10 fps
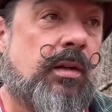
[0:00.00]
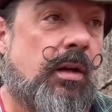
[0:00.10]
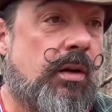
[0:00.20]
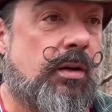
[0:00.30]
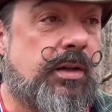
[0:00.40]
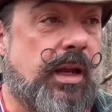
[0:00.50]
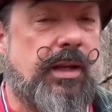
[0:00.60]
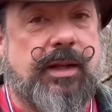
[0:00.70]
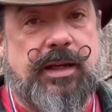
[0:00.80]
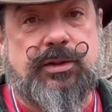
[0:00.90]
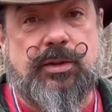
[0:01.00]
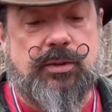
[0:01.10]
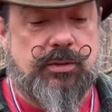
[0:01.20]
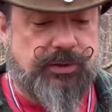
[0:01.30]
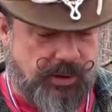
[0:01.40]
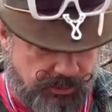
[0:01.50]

Okay, that's cool. So